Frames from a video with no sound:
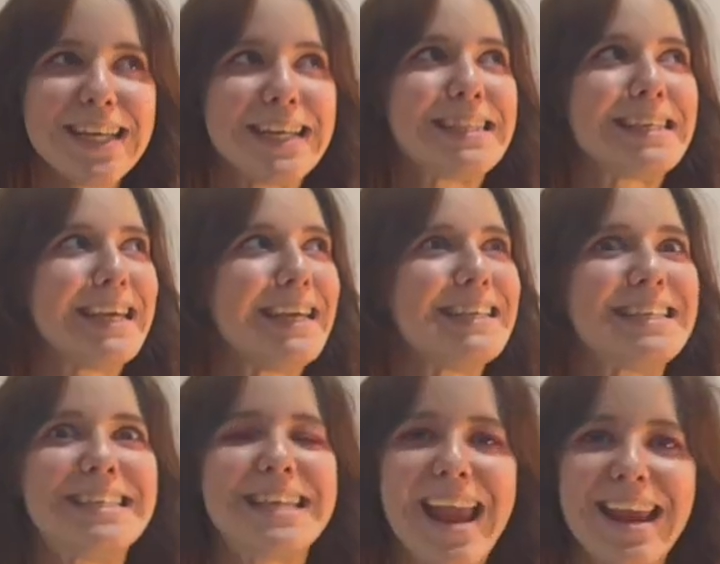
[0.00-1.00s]
It's
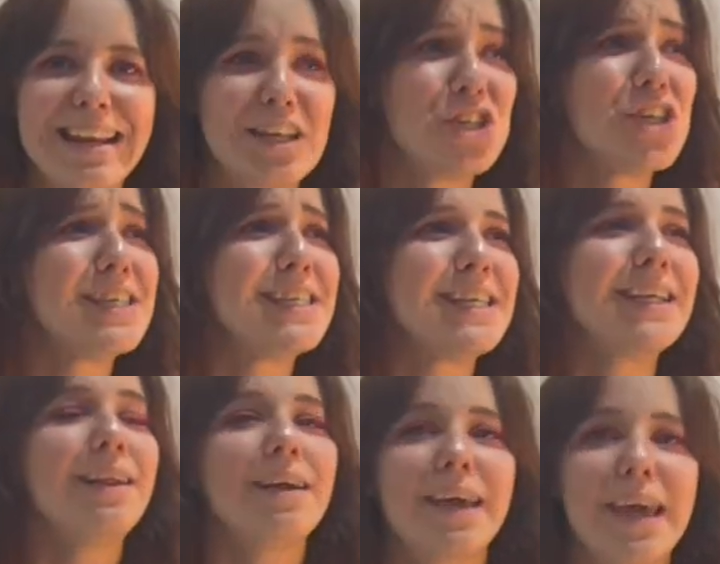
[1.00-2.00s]
insane. And she
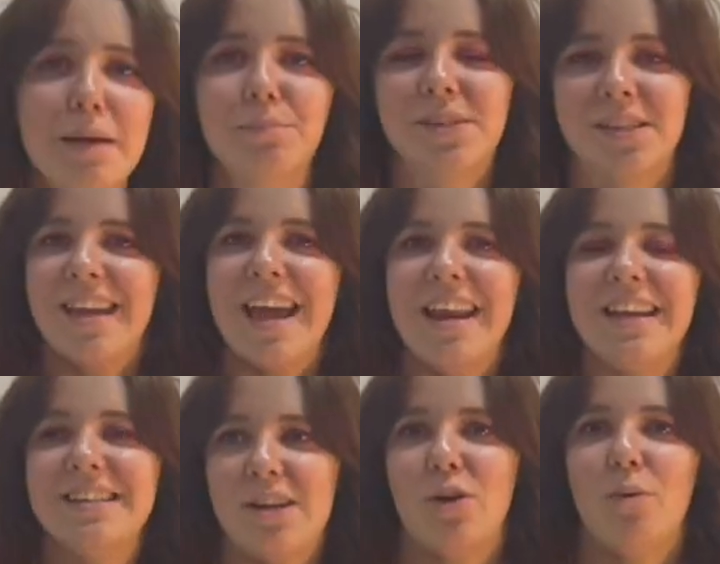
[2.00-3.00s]
still keeps
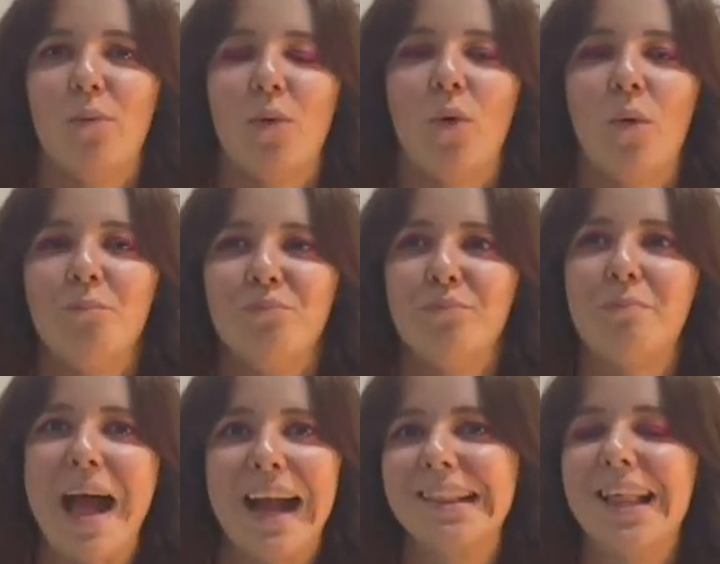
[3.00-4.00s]
getting terrible
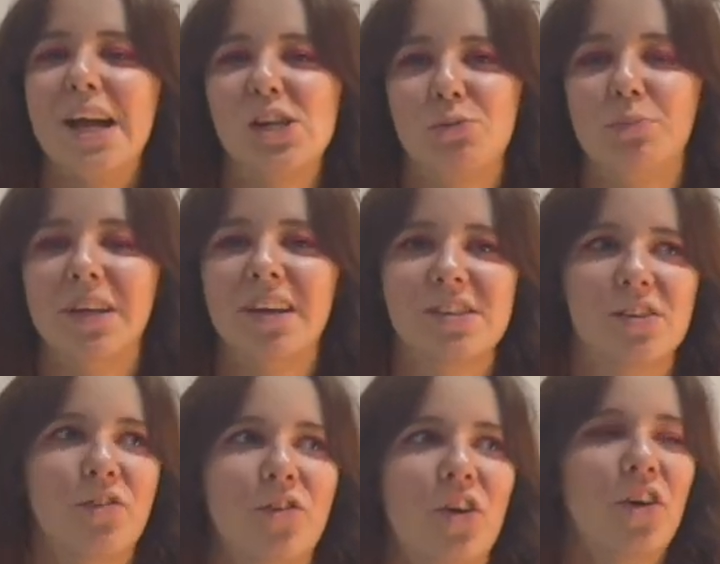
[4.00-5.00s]
backlash because
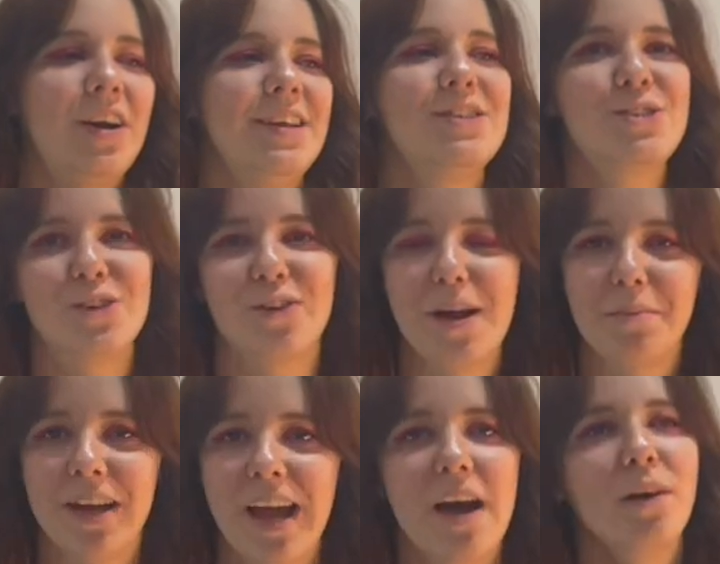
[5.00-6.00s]
of her
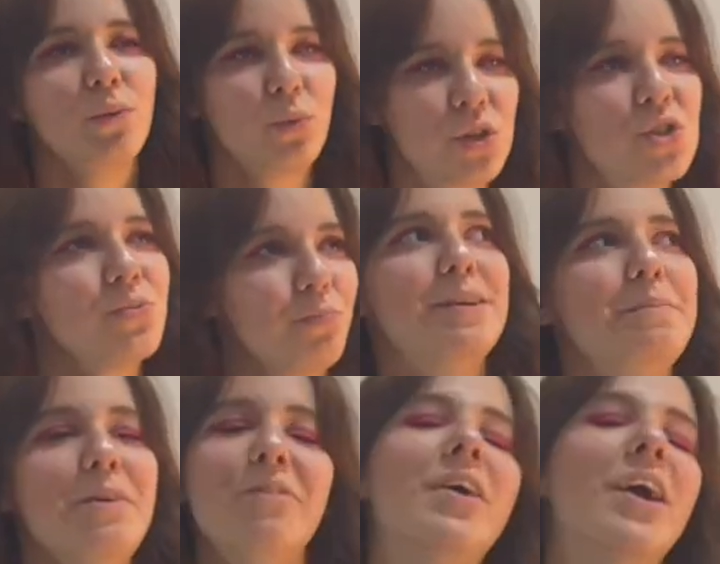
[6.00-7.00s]
Instagram account, which to
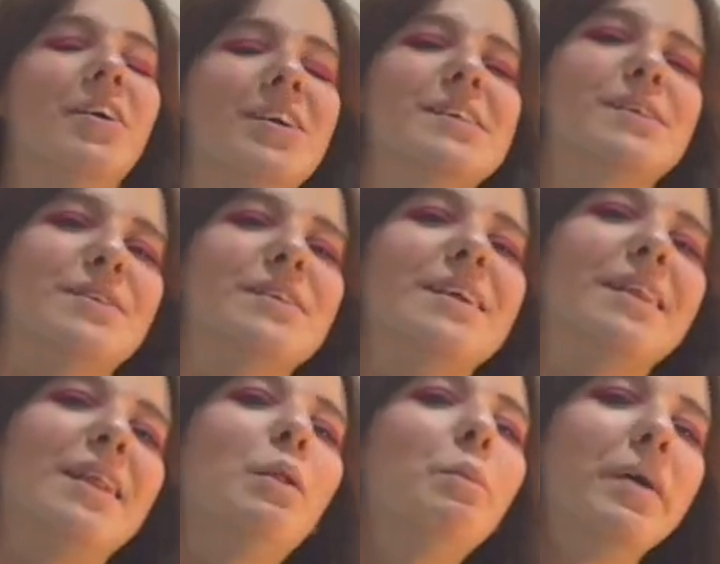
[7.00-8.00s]
be fair is a
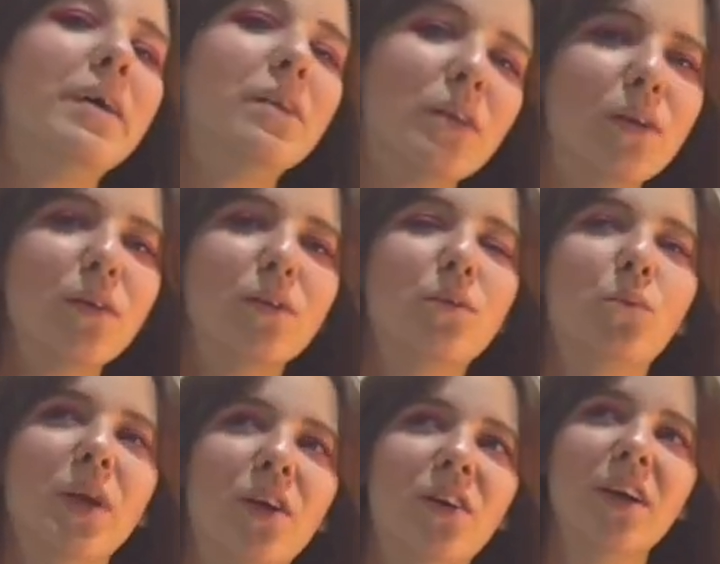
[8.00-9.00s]
little bit
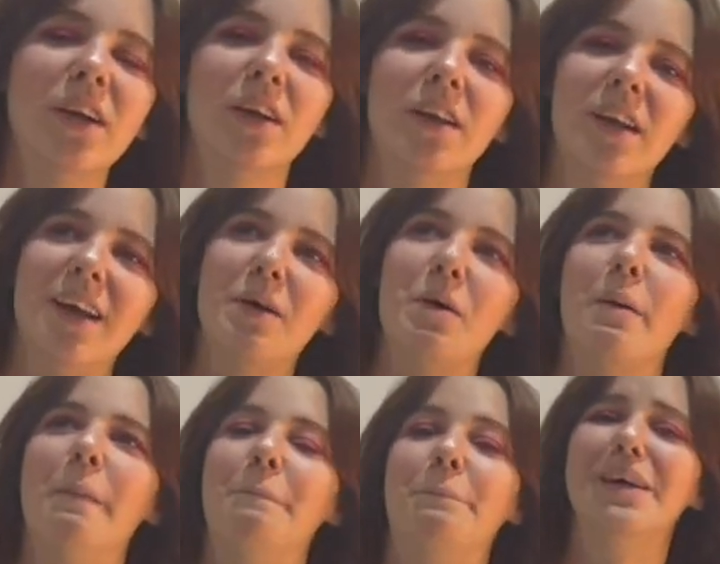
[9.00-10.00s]
weird,
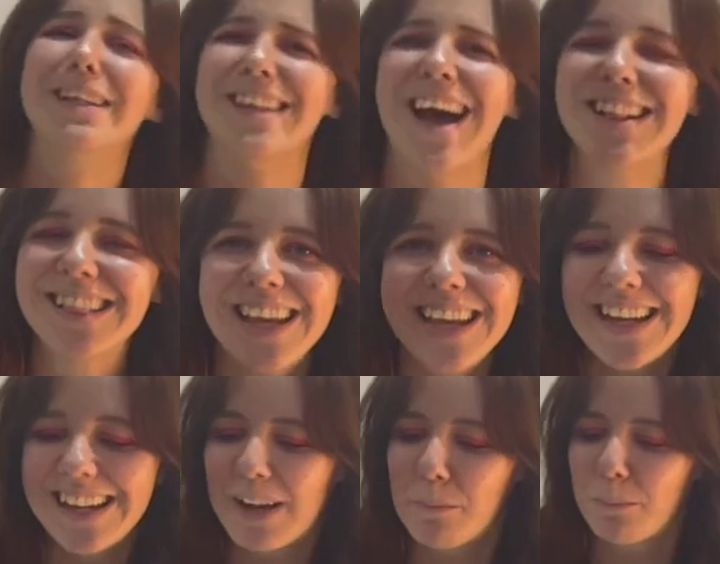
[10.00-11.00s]
uh, but not like
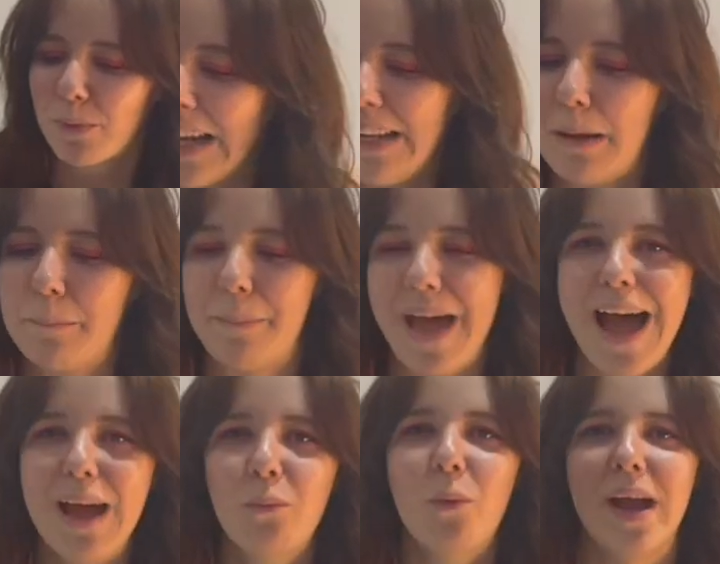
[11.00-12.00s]
in a in a
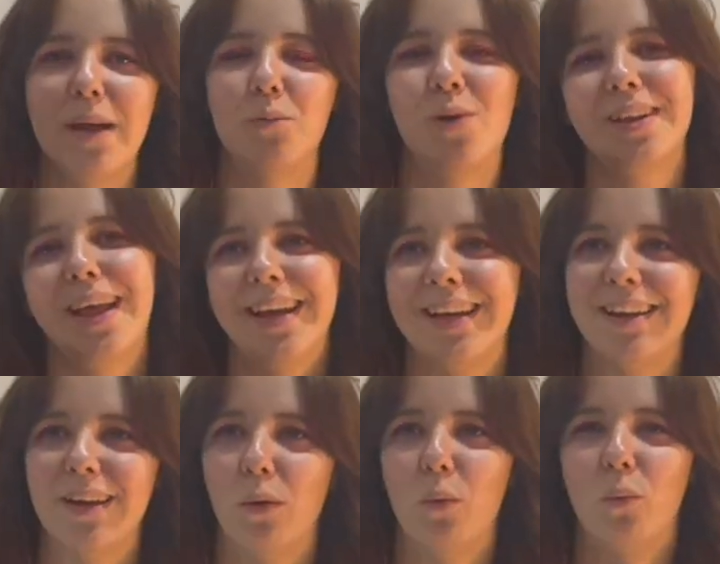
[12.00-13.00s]
bad way, more like in
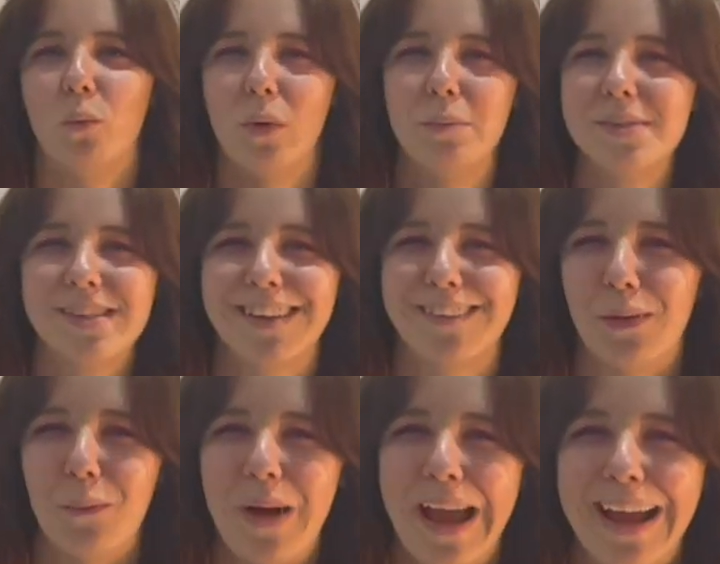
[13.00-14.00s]
a
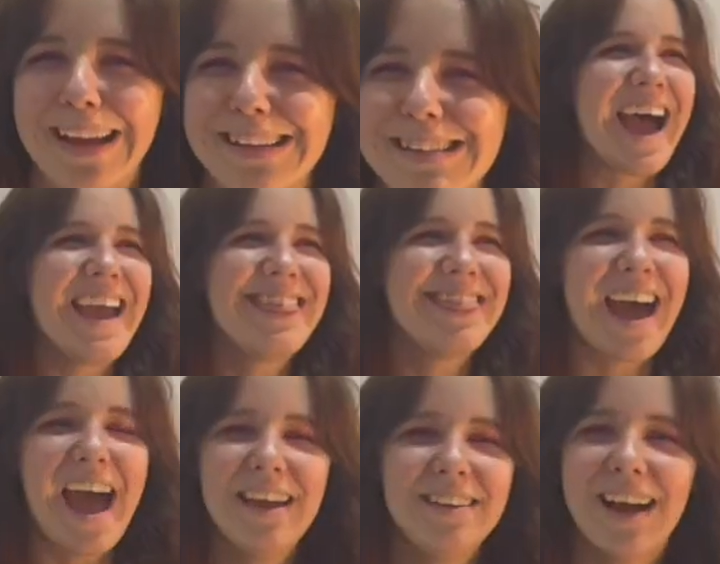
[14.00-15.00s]
whimsical way. I
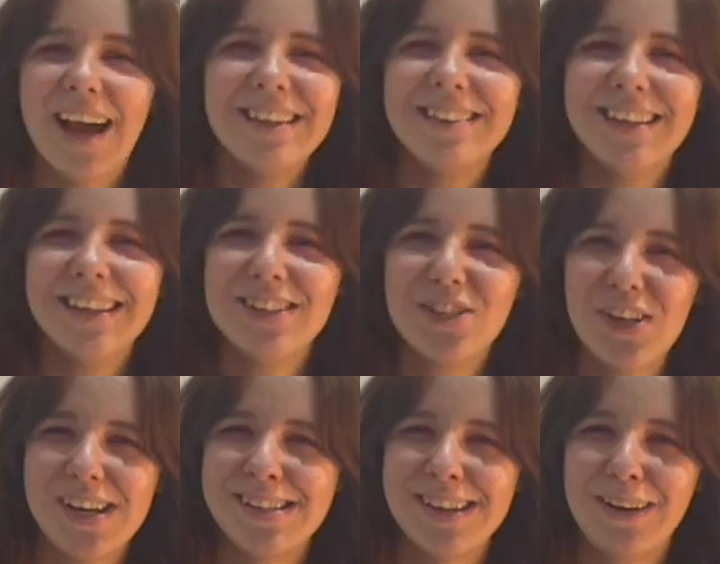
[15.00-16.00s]
I, I think
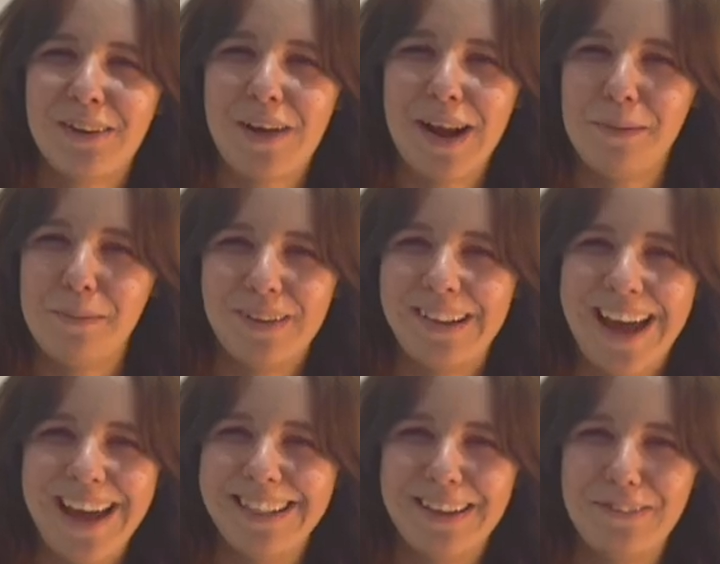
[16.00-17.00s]
she's incredible.
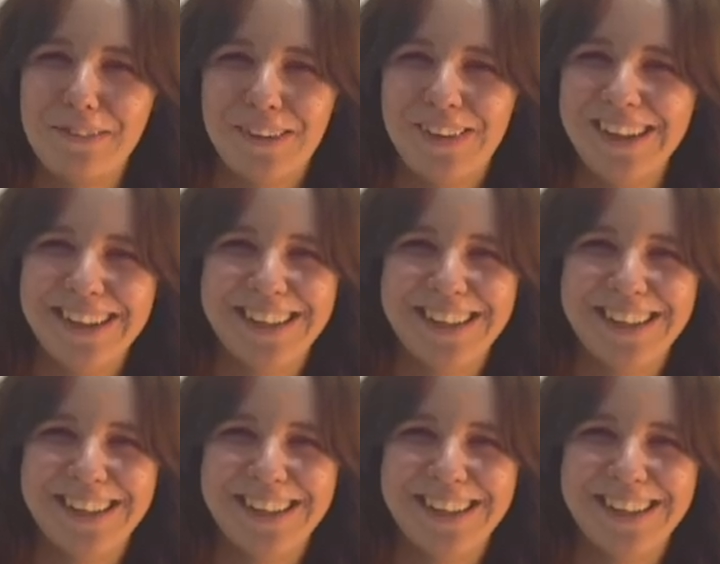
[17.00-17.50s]
I love her.